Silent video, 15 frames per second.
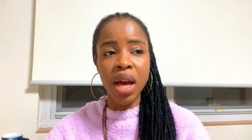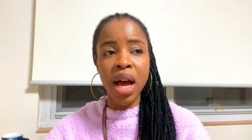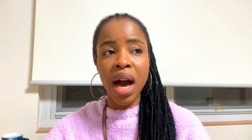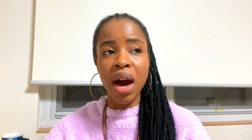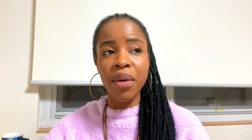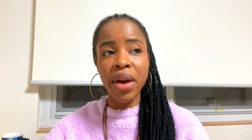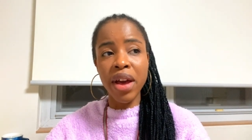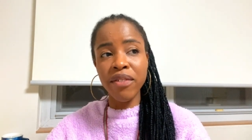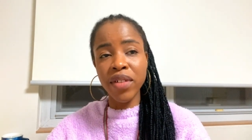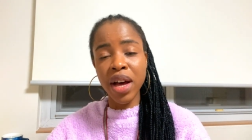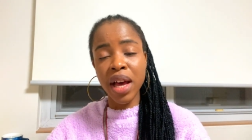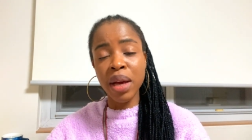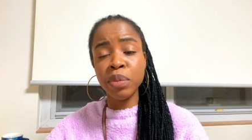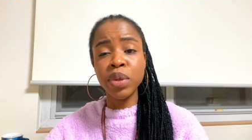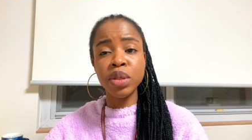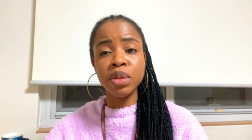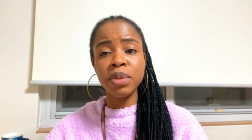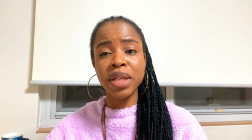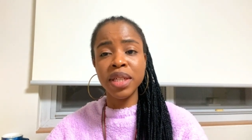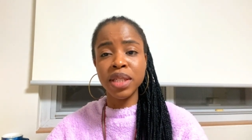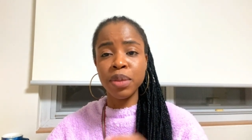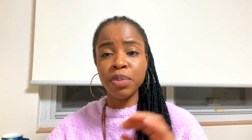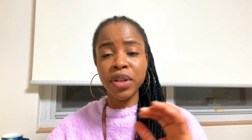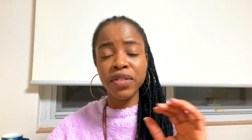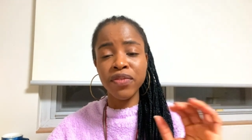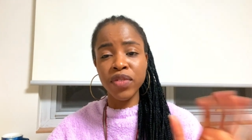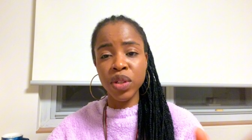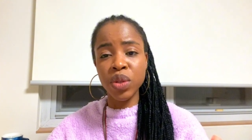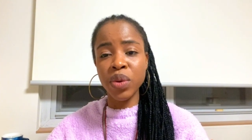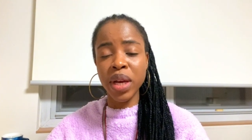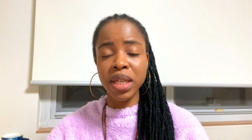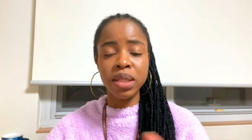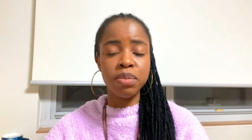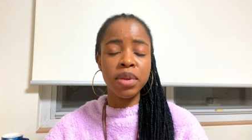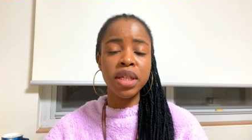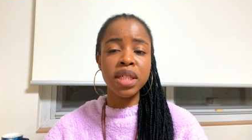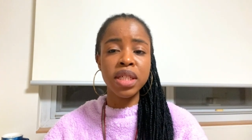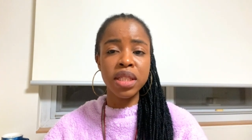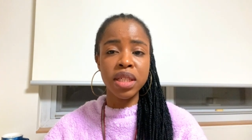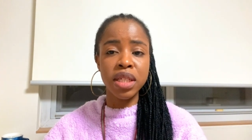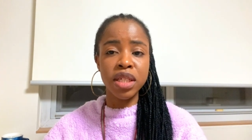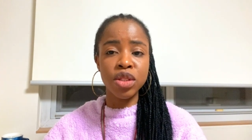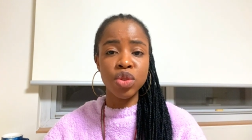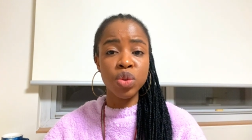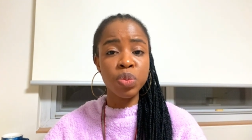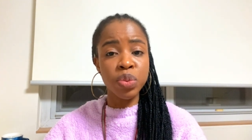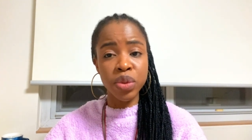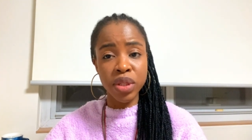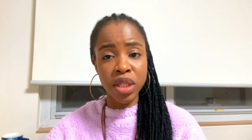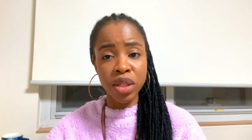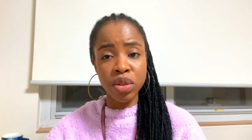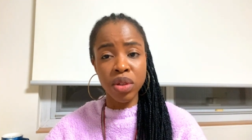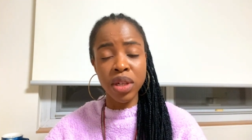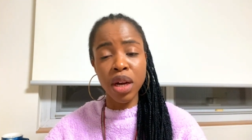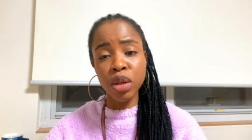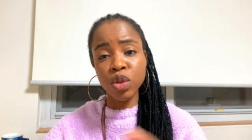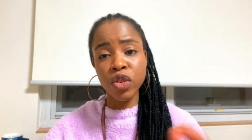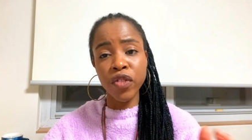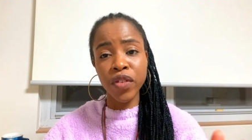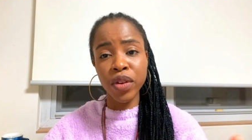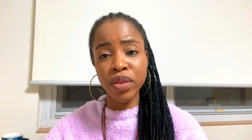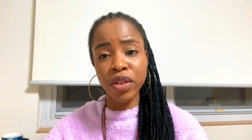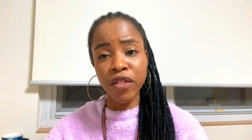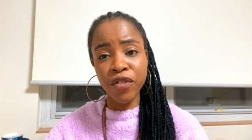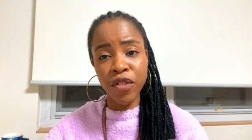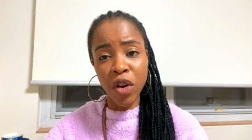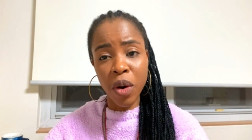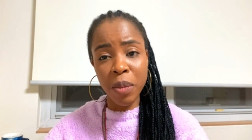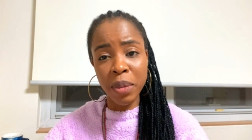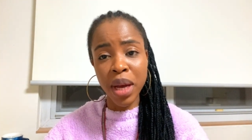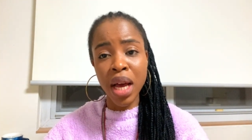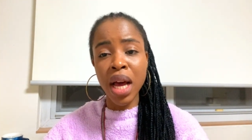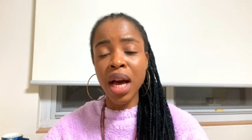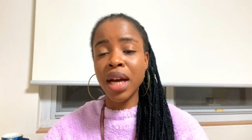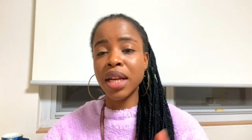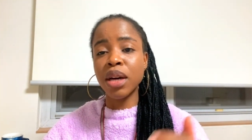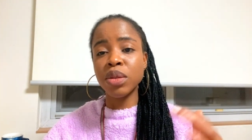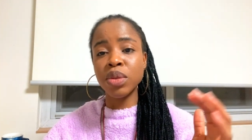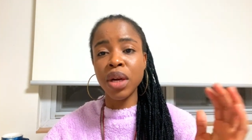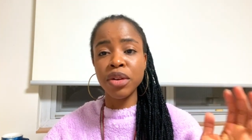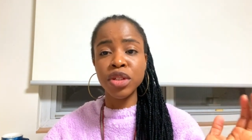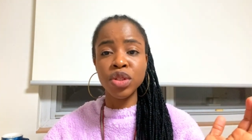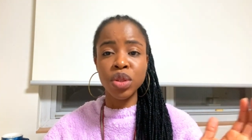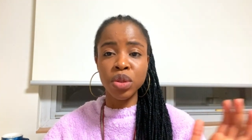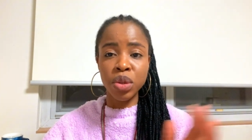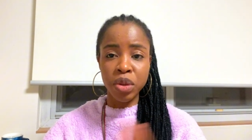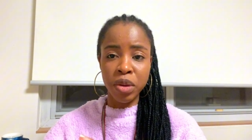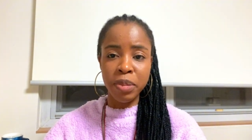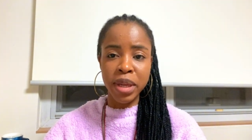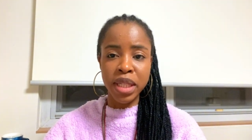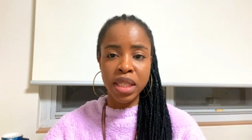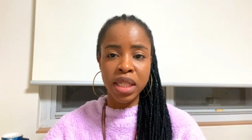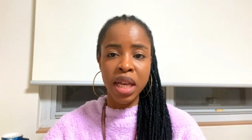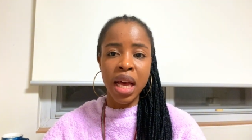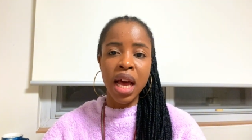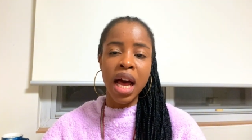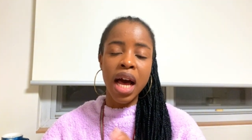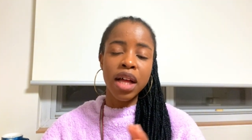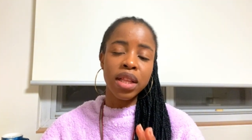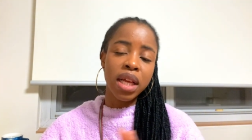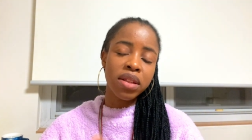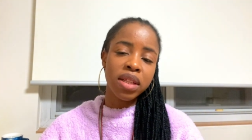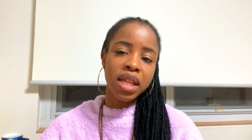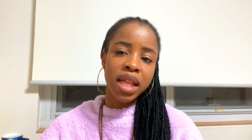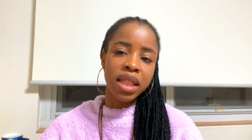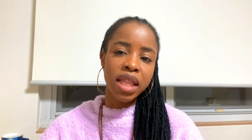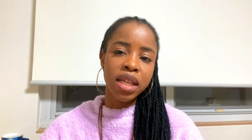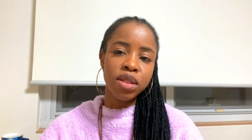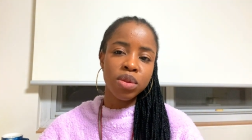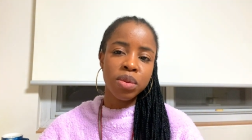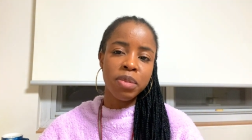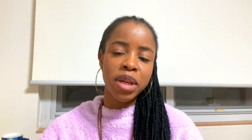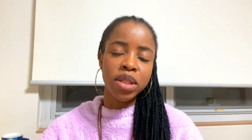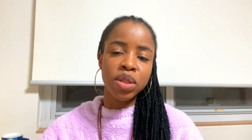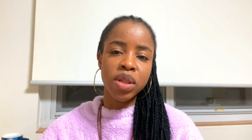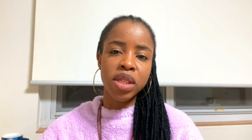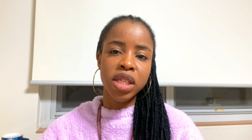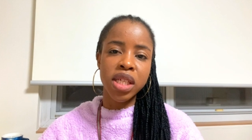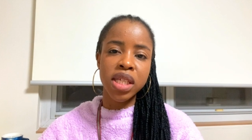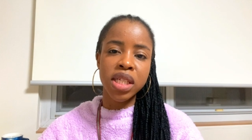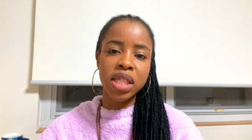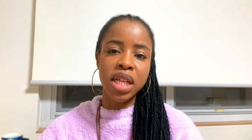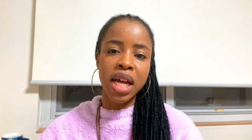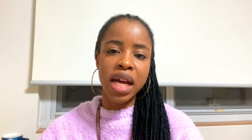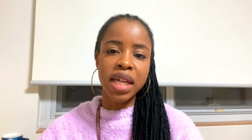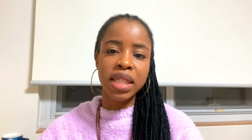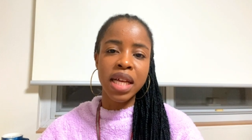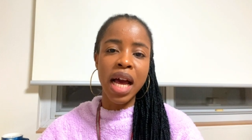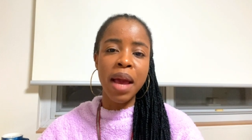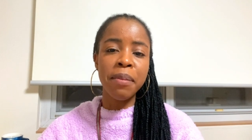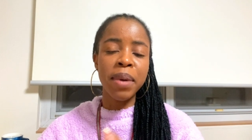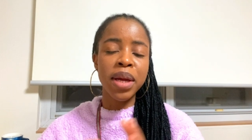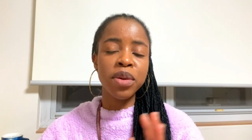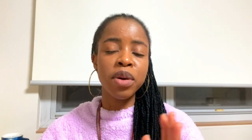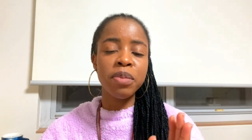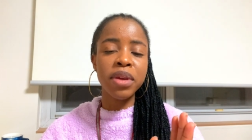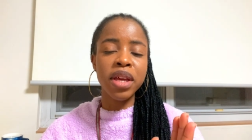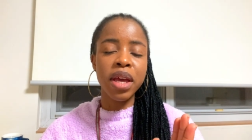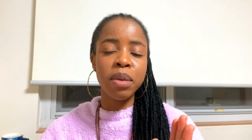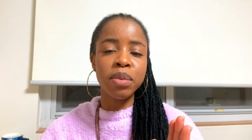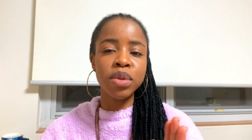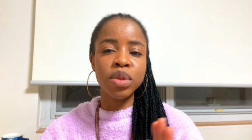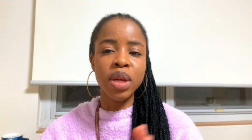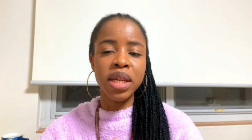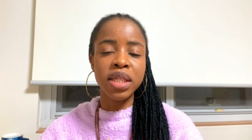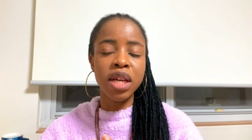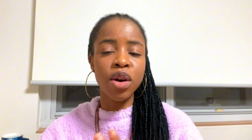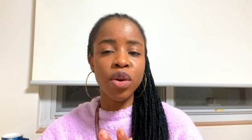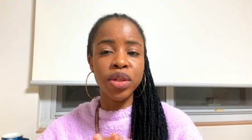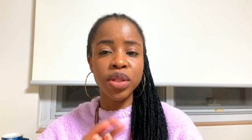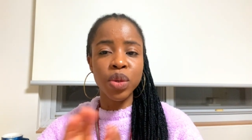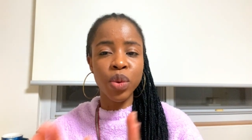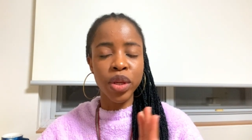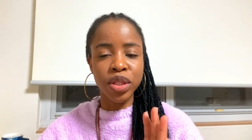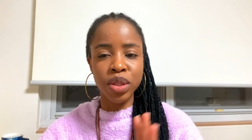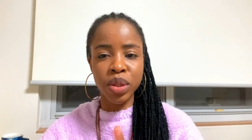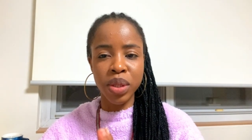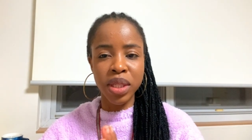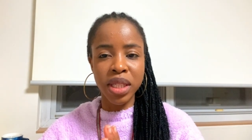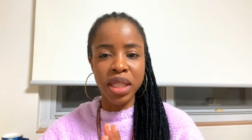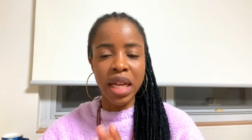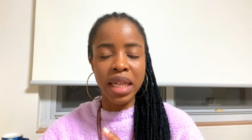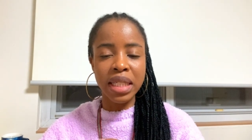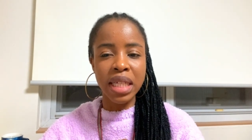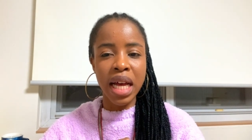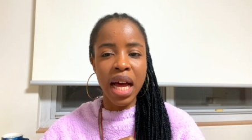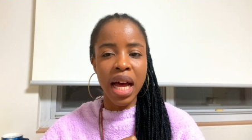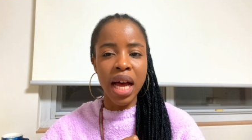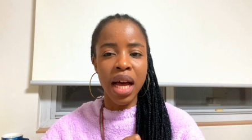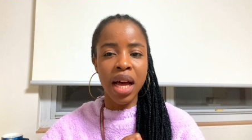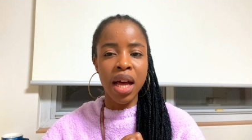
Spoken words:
however, I am going to make a separate video explaining the due process on how to fill the form and how to arrange your documents. And another thing to mention is that I might not be able to answer all the questions that are